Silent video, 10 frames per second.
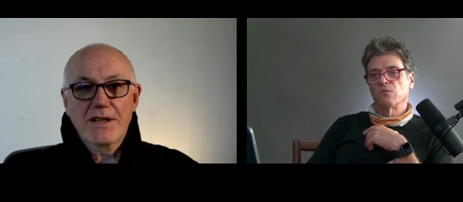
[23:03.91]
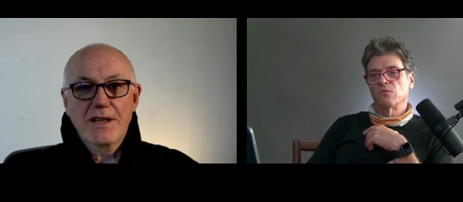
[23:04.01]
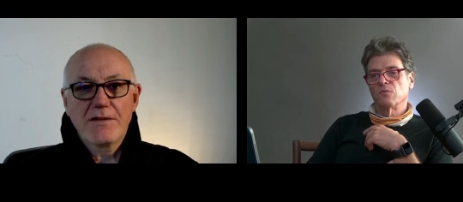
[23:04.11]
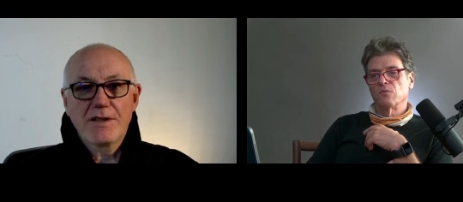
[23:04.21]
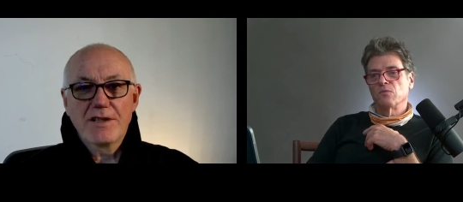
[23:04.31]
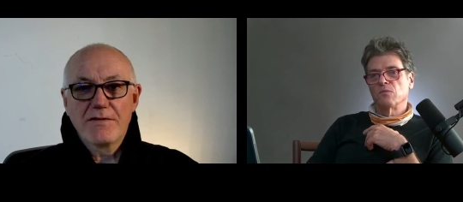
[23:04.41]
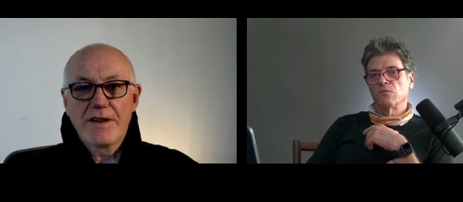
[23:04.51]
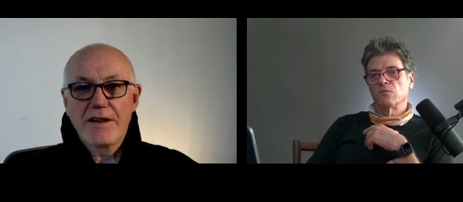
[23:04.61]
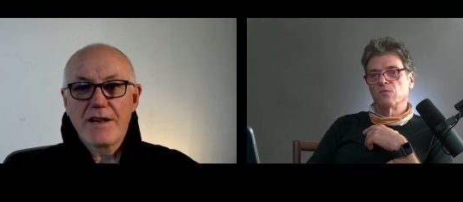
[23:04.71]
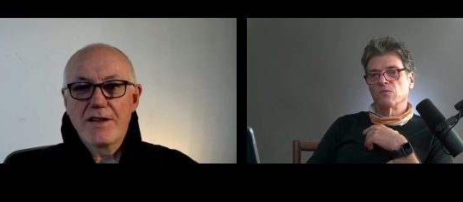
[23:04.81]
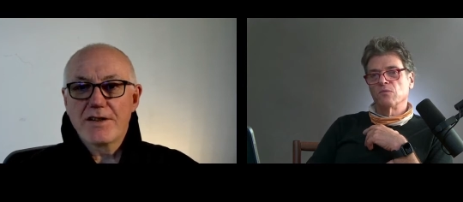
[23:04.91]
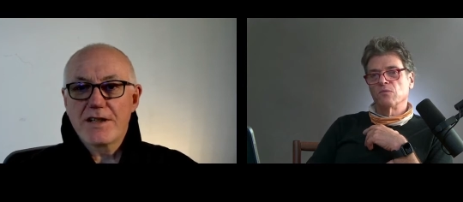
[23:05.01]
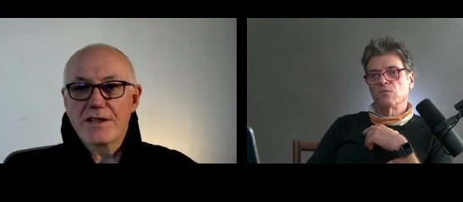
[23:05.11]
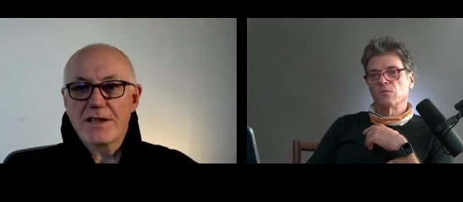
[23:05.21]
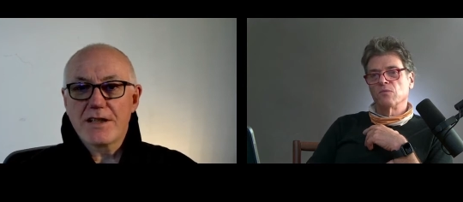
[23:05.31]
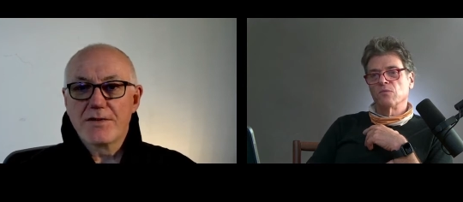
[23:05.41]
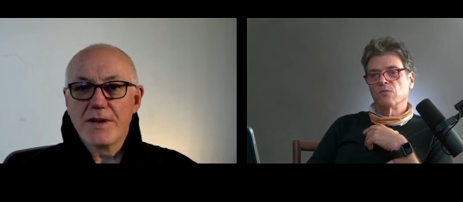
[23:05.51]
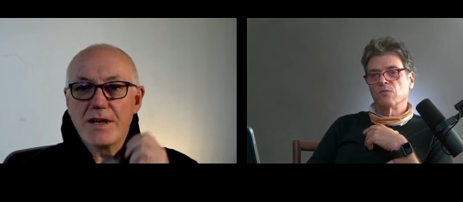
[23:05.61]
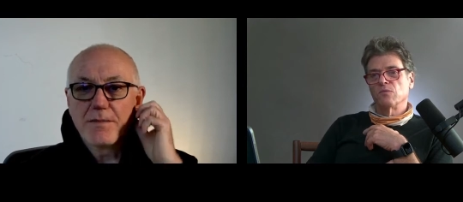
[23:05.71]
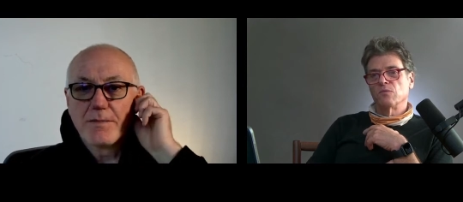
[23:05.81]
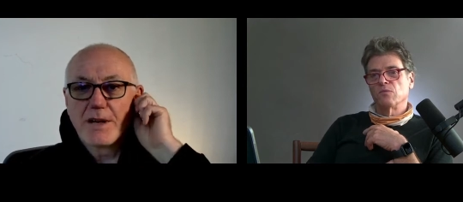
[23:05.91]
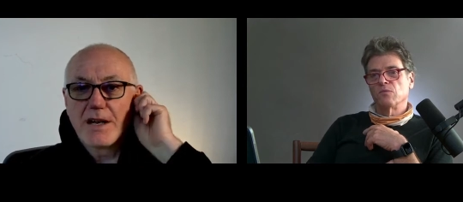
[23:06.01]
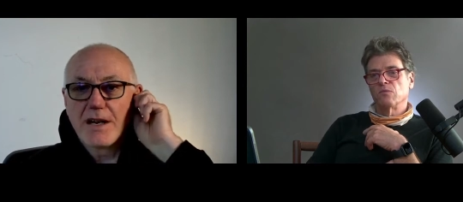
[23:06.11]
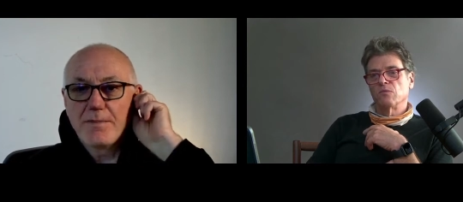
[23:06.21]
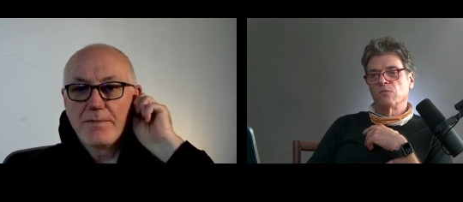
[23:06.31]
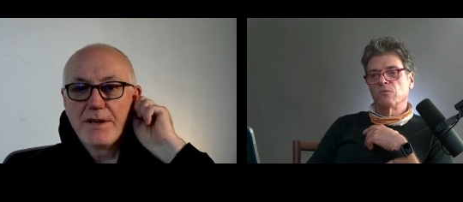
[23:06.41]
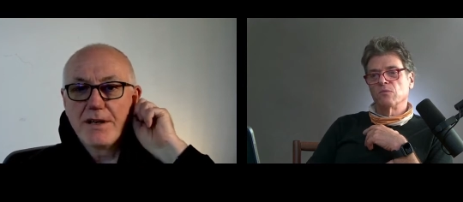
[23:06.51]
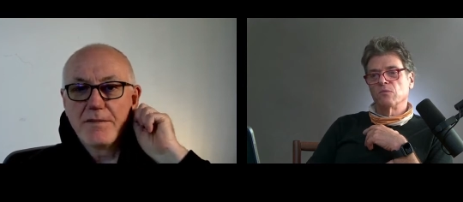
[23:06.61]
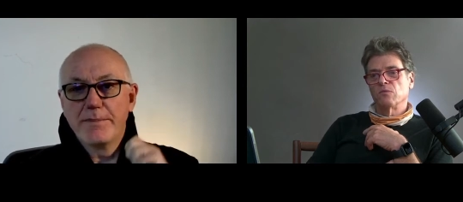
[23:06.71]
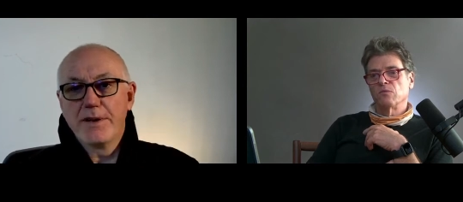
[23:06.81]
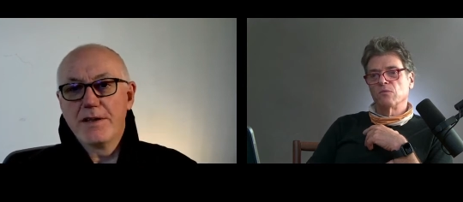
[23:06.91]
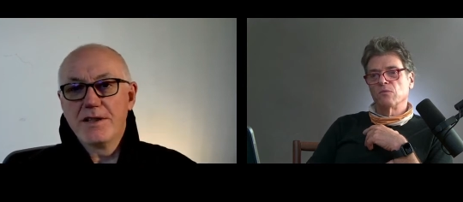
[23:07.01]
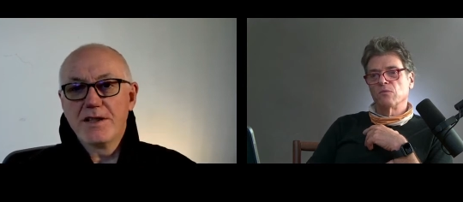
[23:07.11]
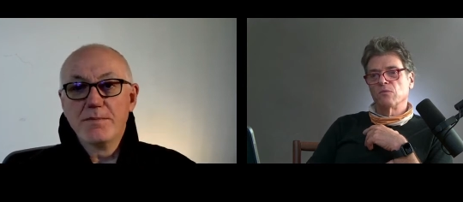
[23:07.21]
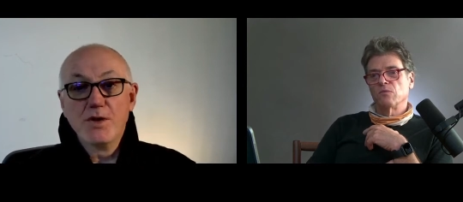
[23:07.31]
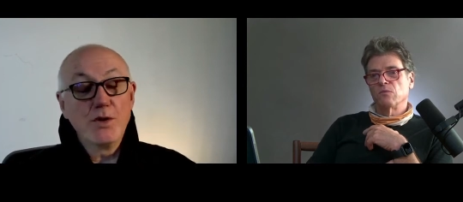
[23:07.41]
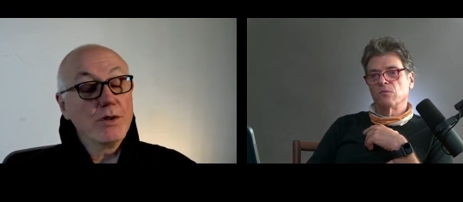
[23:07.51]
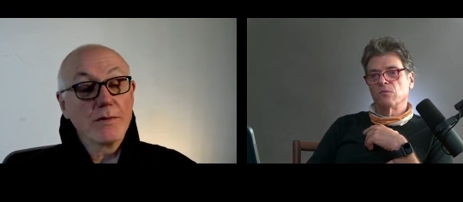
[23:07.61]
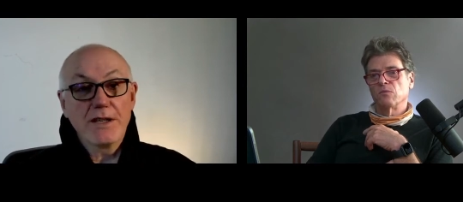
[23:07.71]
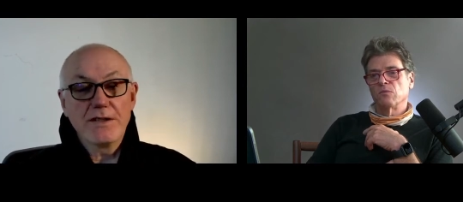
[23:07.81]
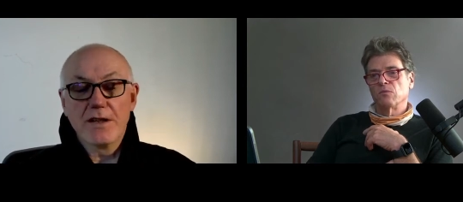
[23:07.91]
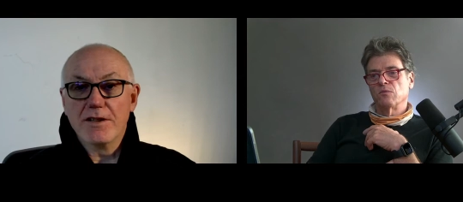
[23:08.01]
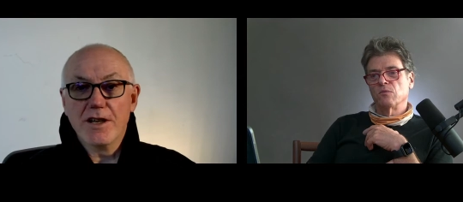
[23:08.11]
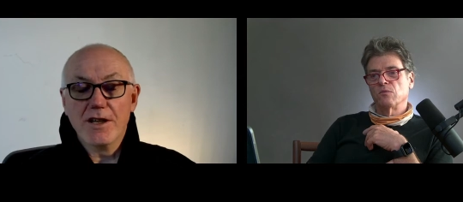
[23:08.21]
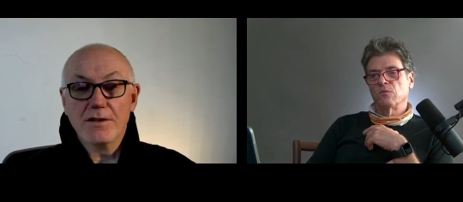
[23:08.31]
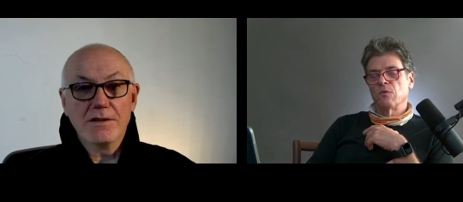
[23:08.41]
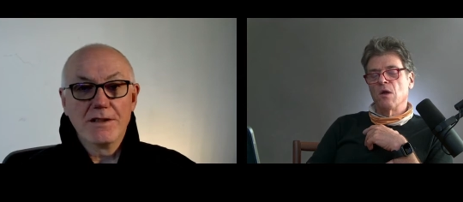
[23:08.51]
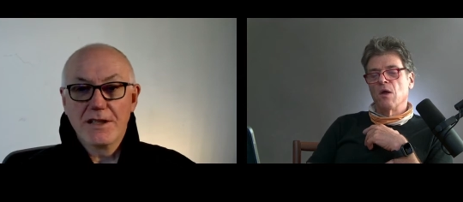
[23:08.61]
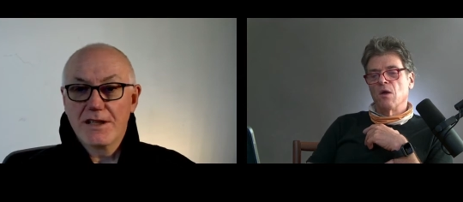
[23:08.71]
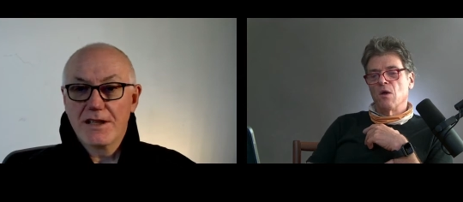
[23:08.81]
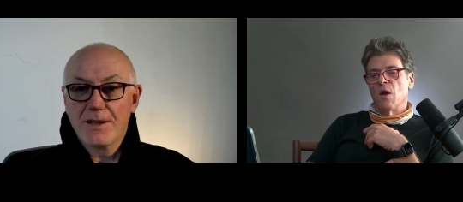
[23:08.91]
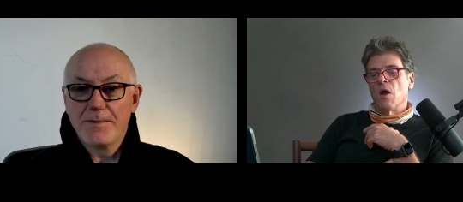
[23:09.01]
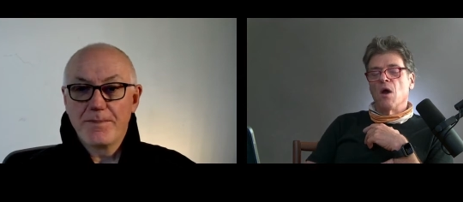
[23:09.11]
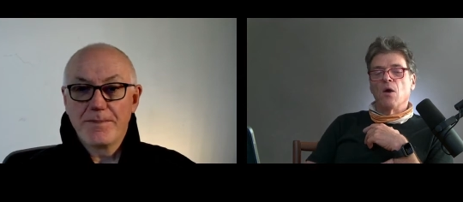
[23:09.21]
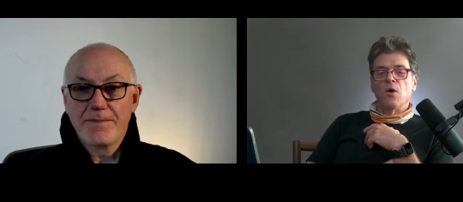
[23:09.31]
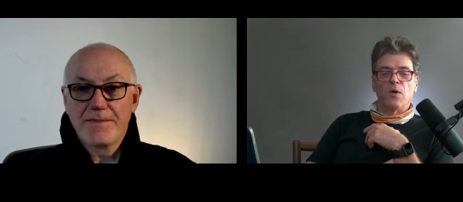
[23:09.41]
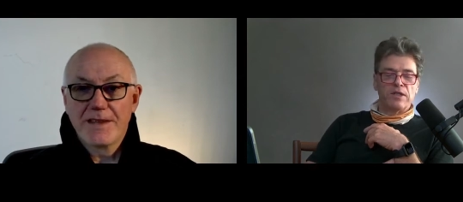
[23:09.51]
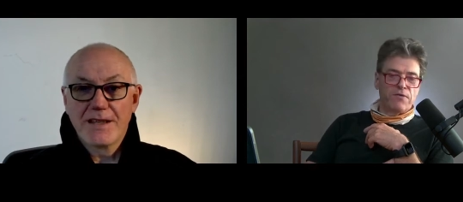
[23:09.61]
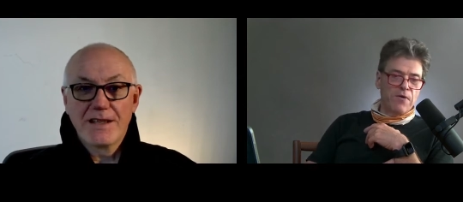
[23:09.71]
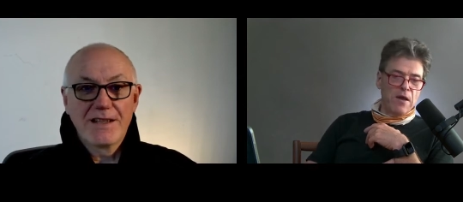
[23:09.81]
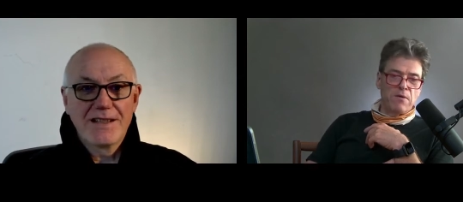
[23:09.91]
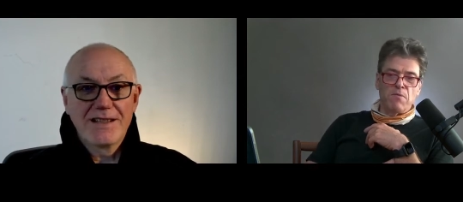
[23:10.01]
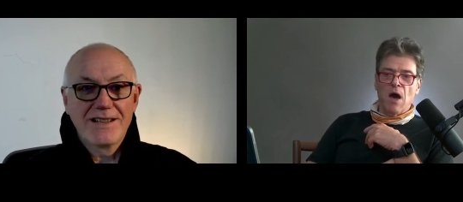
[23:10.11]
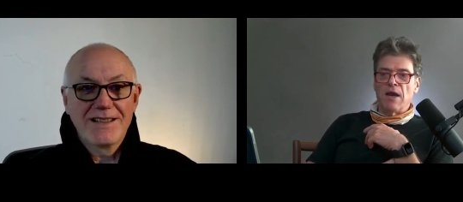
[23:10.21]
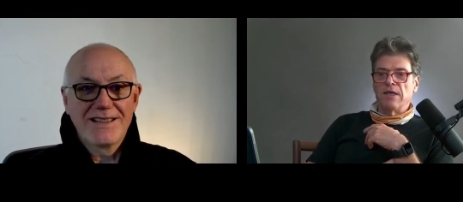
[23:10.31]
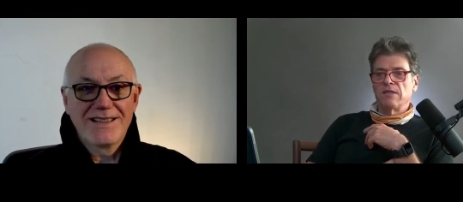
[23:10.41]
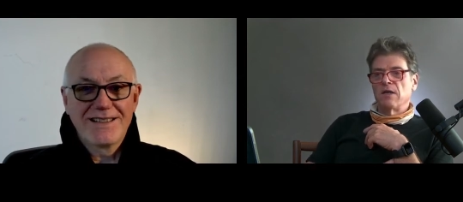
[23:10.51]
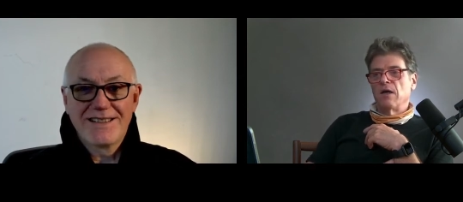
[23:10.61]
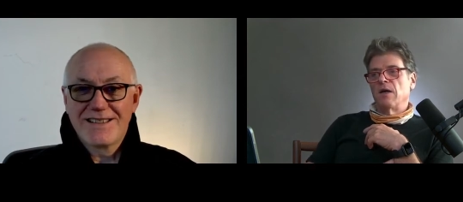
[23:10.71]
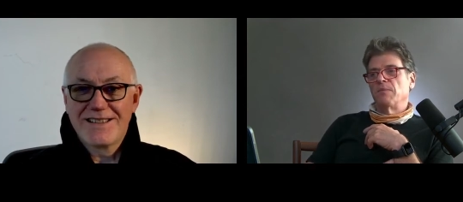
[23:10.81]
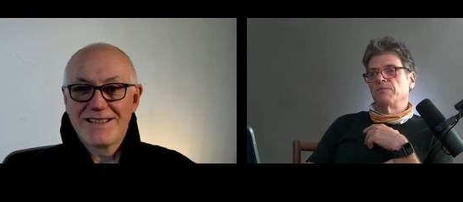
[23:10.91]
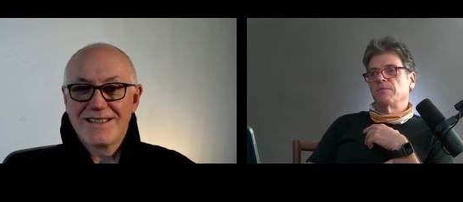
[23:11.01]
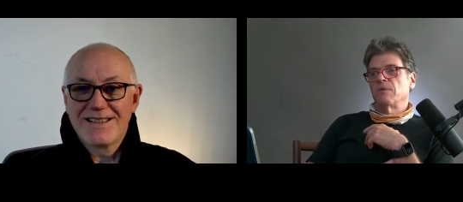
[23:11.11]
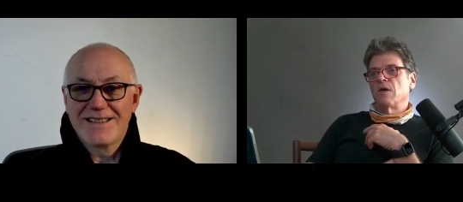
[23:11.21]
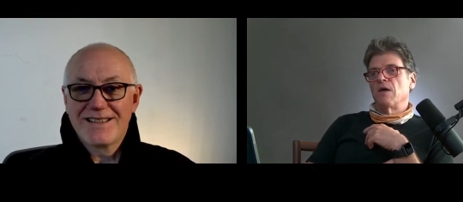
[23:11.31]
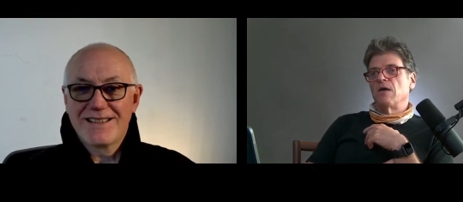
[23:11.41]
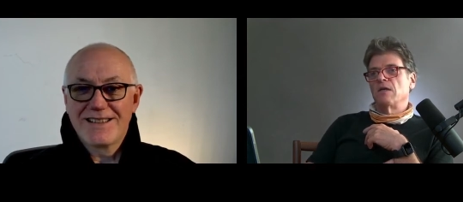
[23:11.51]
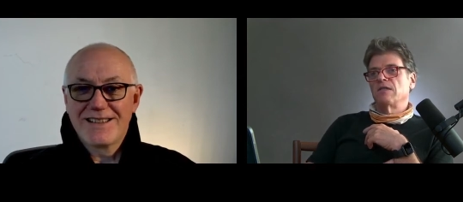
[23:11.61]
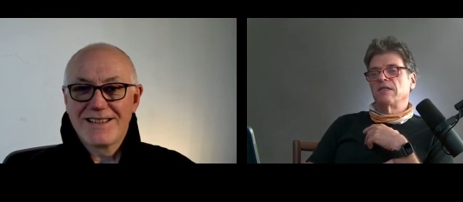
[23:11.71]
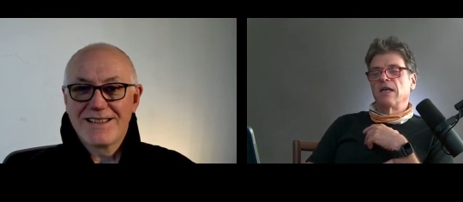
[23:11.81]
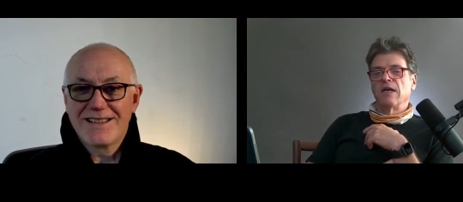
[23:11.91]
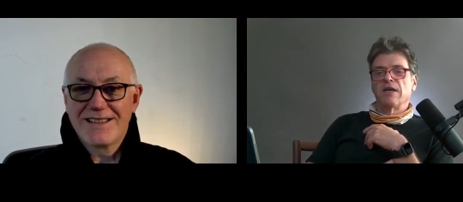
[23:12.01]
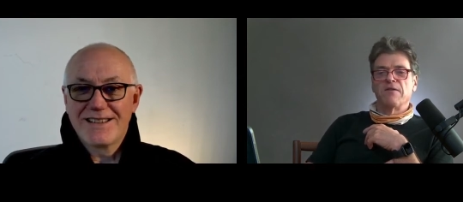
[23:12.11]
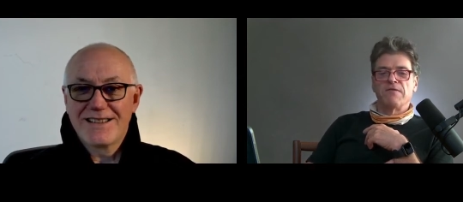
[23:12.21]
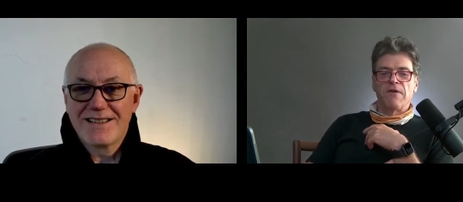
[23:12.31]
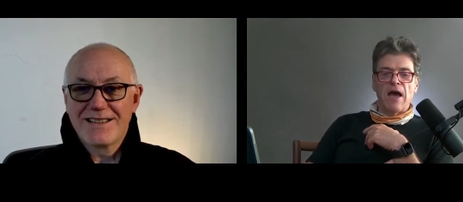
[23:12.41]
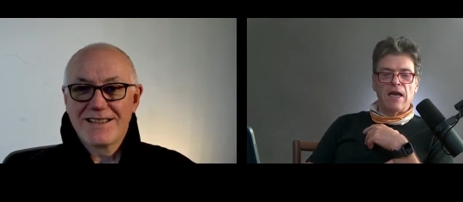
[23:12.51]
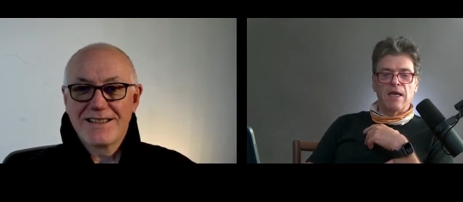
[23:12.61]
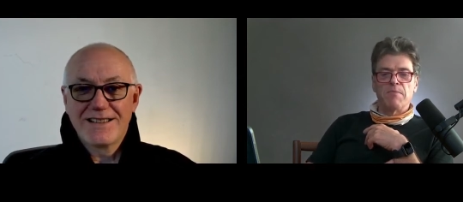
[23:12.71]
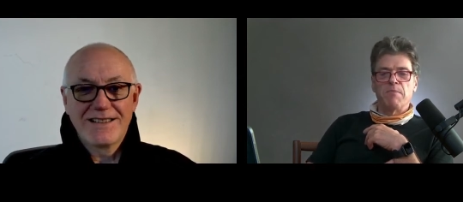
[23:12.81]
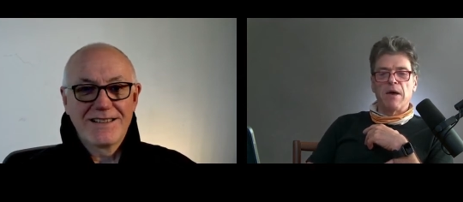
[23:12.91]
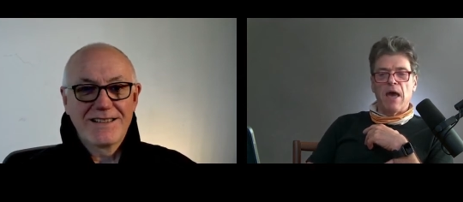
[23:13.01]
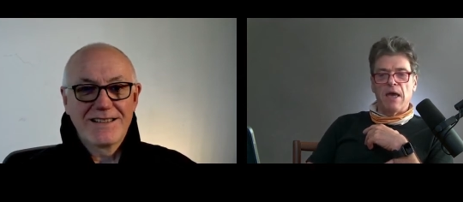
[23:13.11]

Speaker 1: it was a very interesting. It's written by Bernard Moon, who I don't know,
Speaker 2: who uh, is a uh, friend of mine. He's a a Silicon Valley based